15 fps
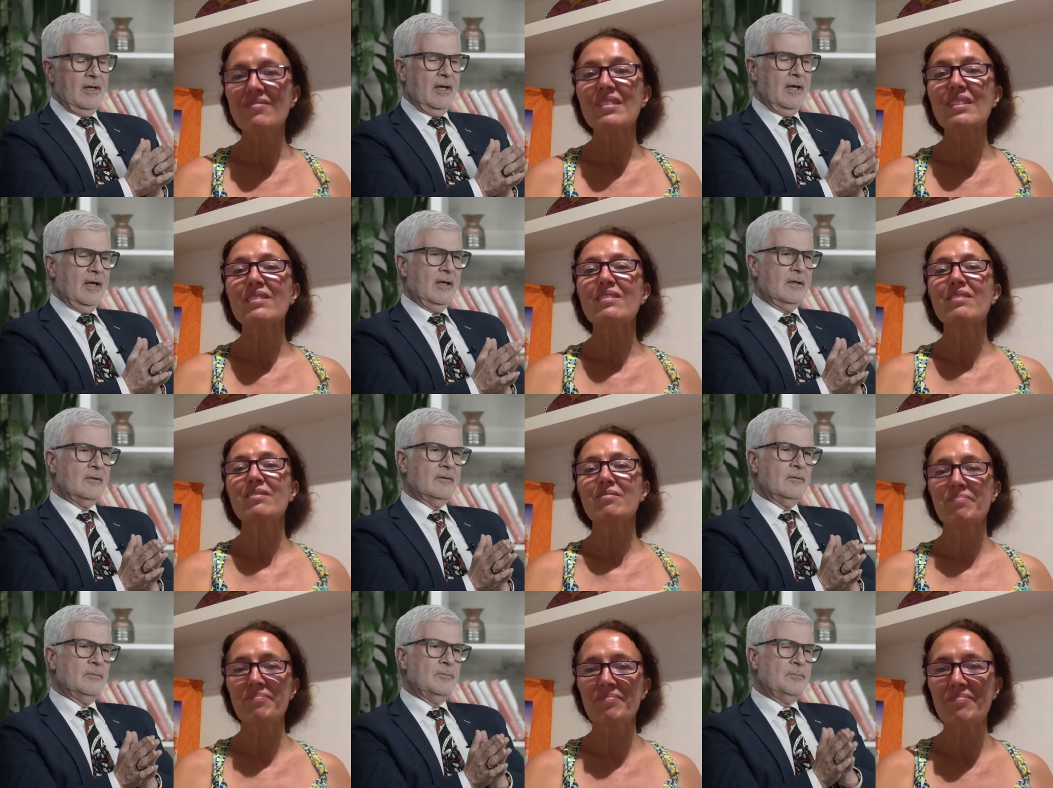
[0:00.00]
Speaker 1: And
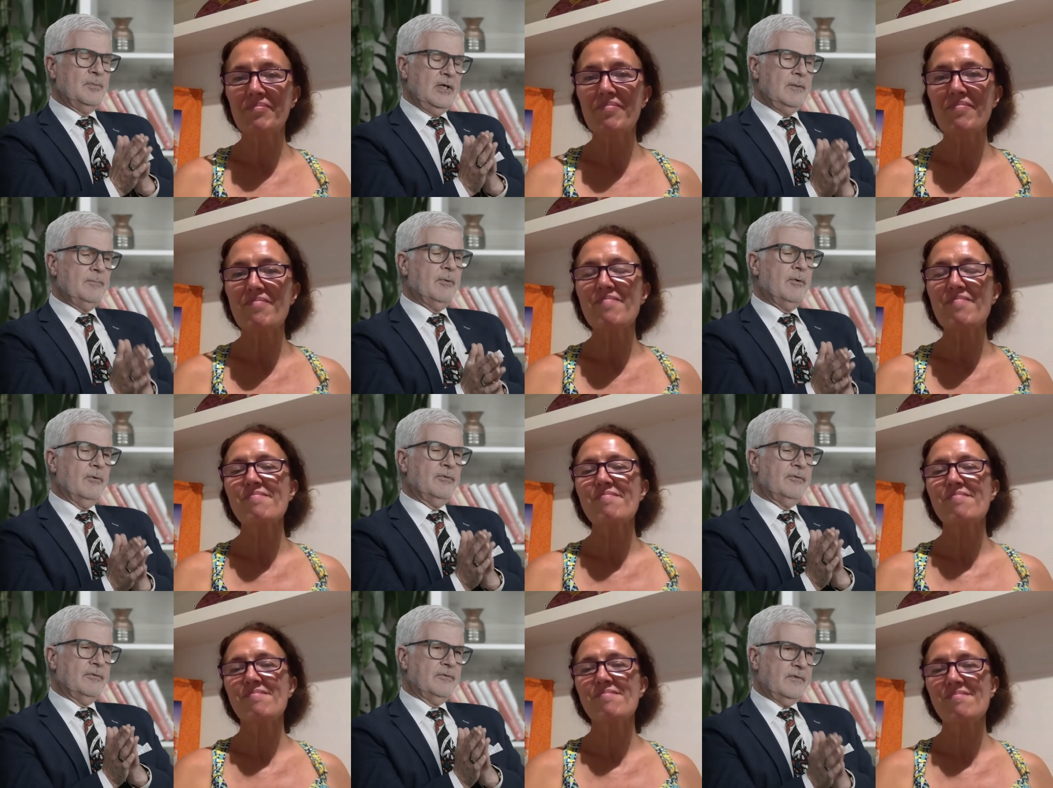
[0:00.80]
mm-hmm.
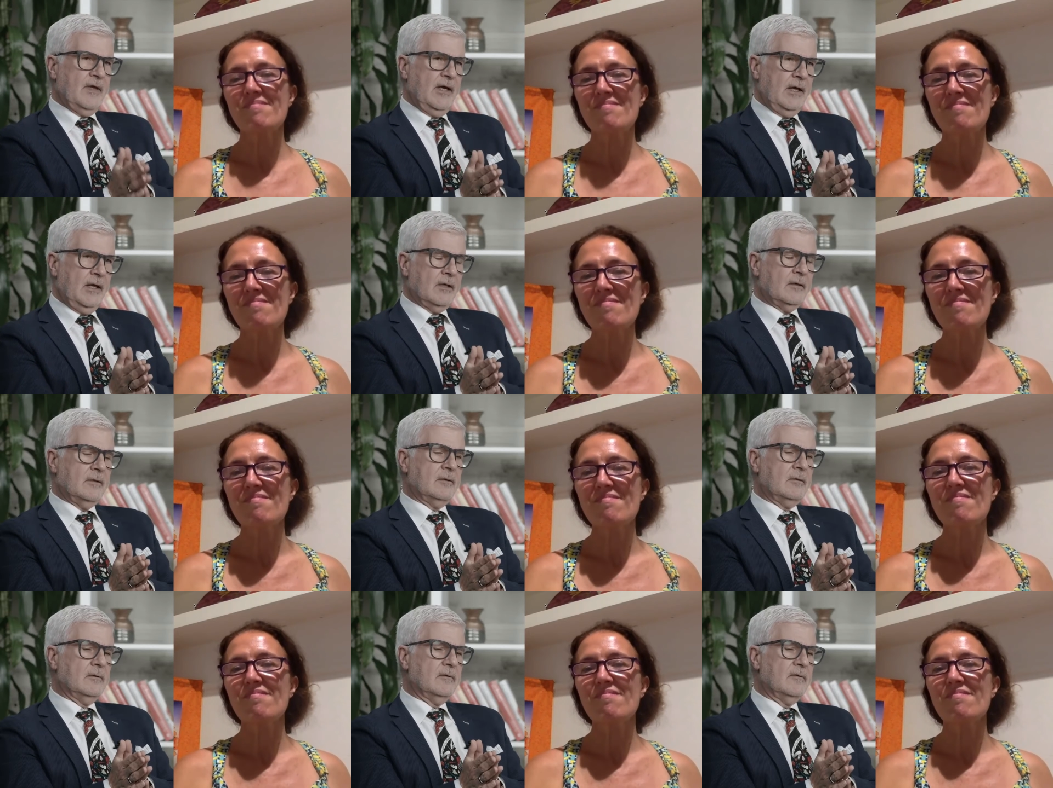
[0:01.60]
people think
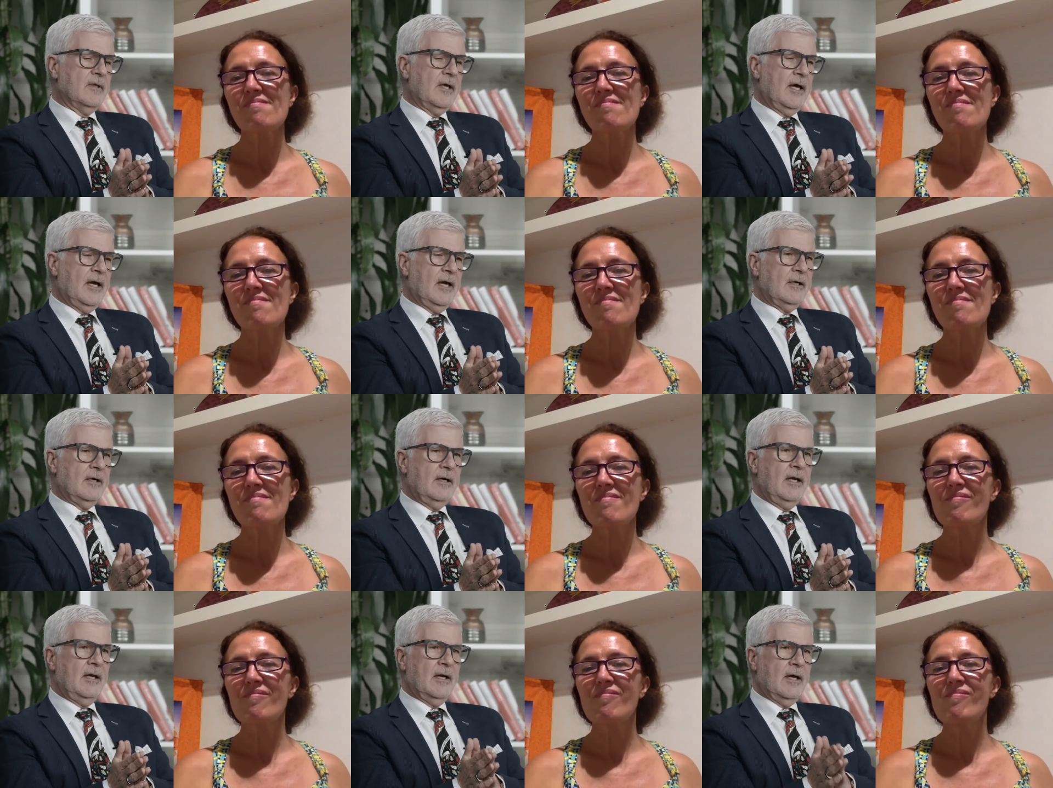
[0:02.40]
that
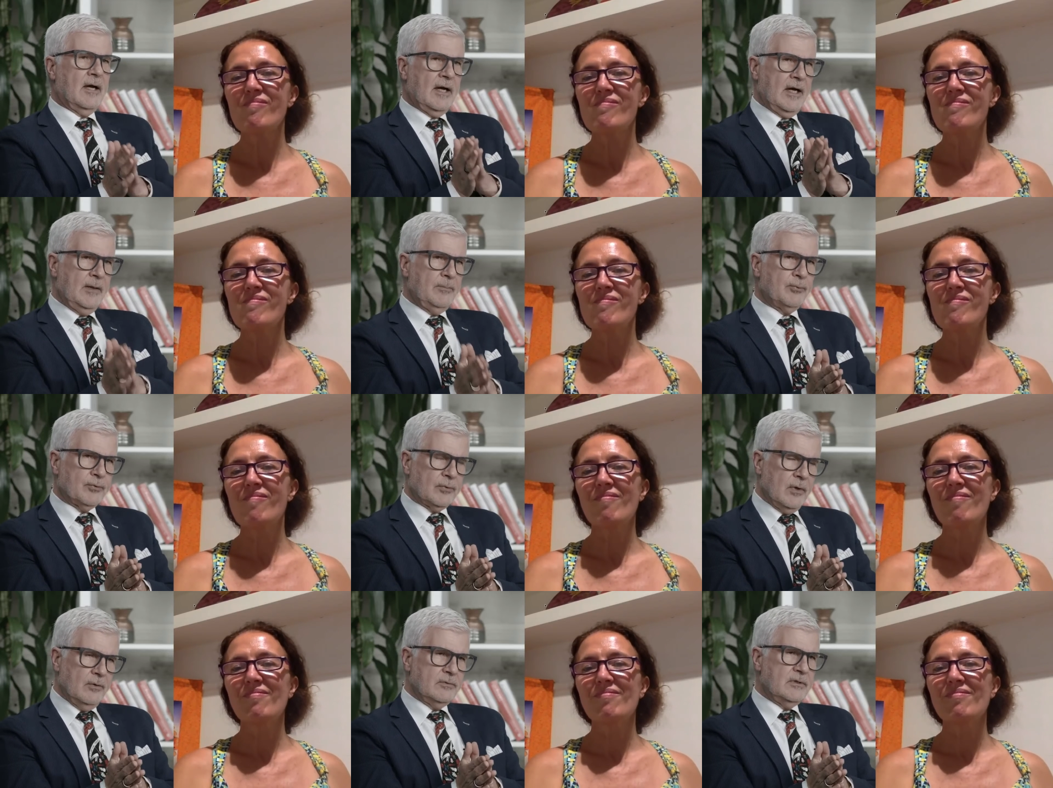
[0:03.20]
a high
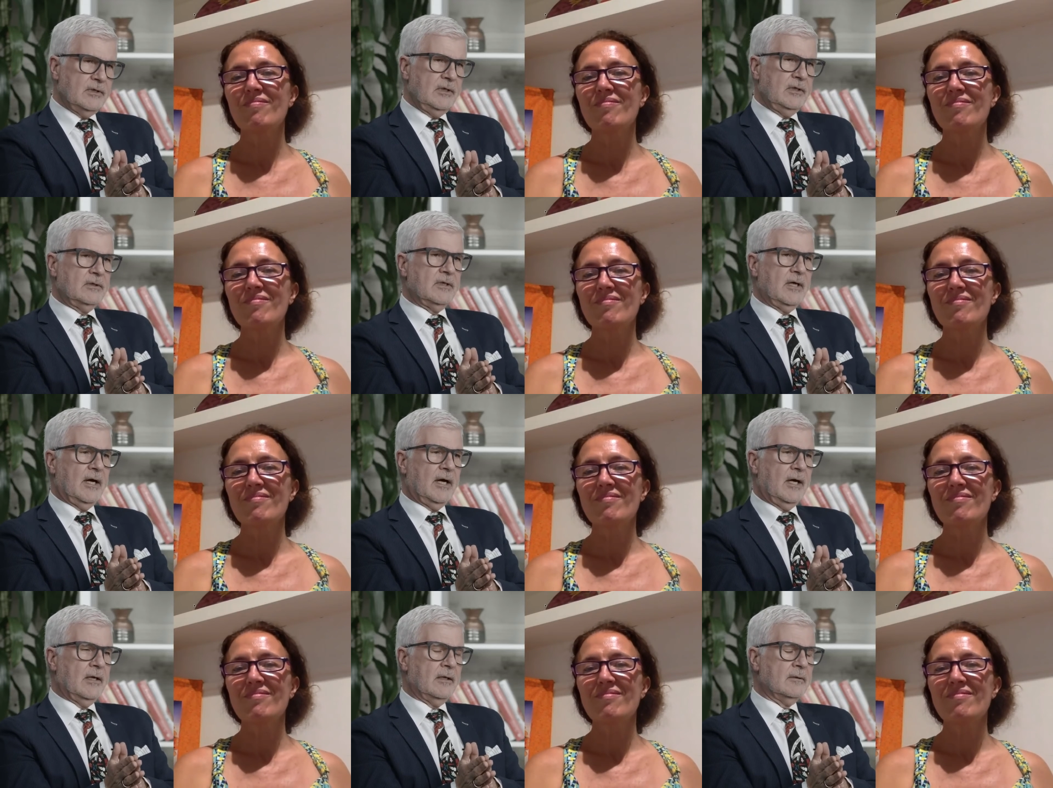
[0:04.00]
protein
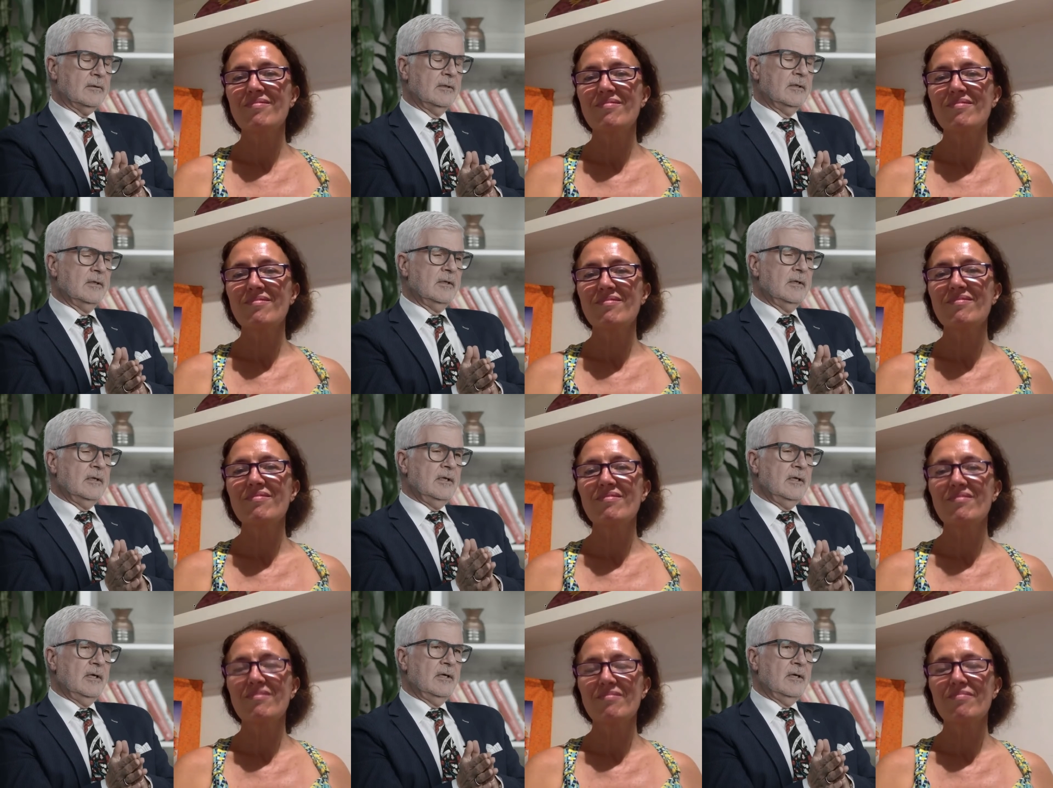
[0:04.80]
diet,
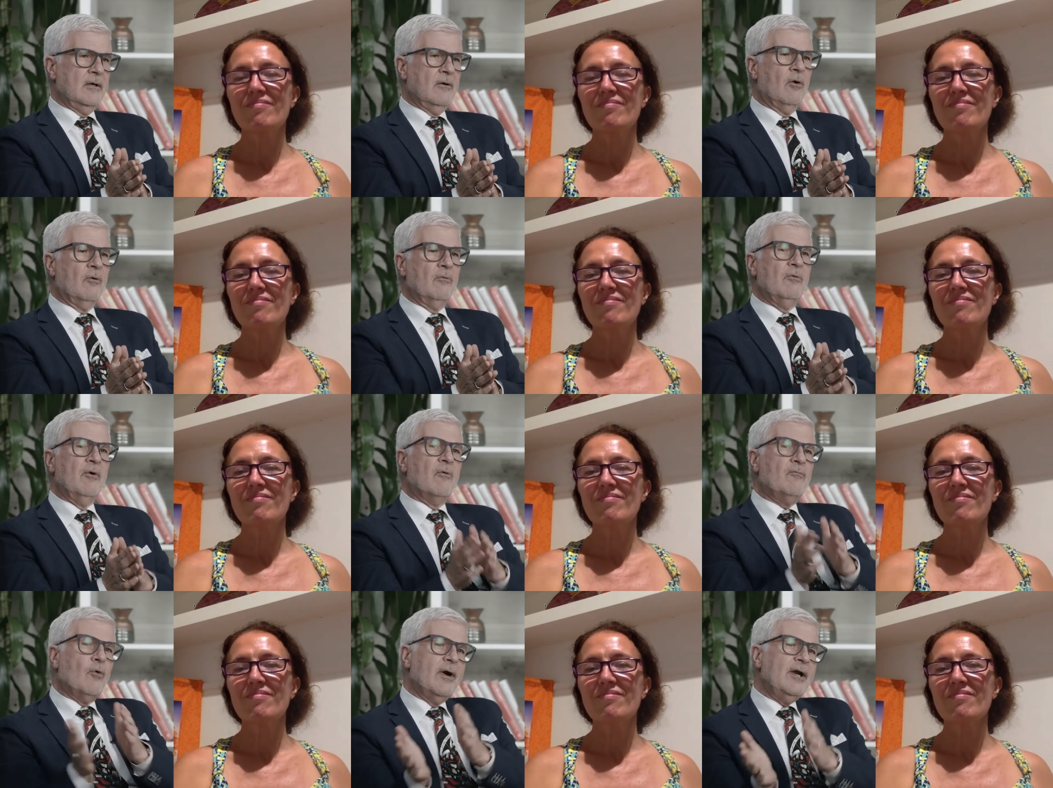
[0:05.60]

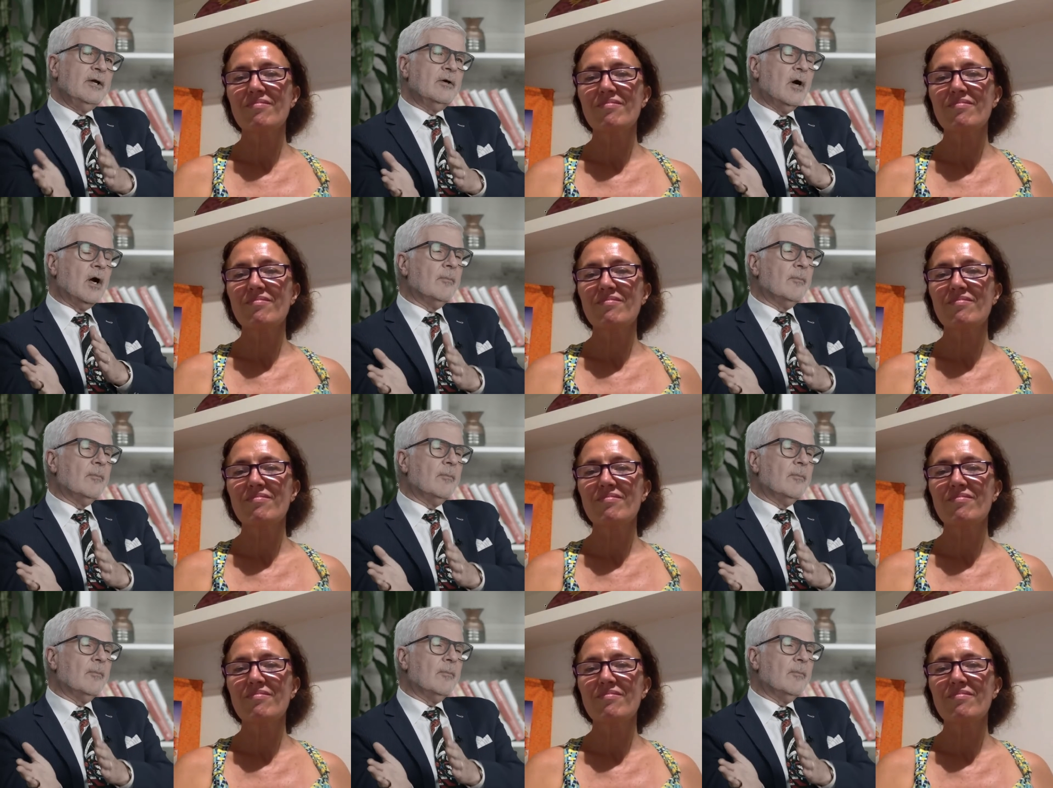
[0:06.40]
avoiding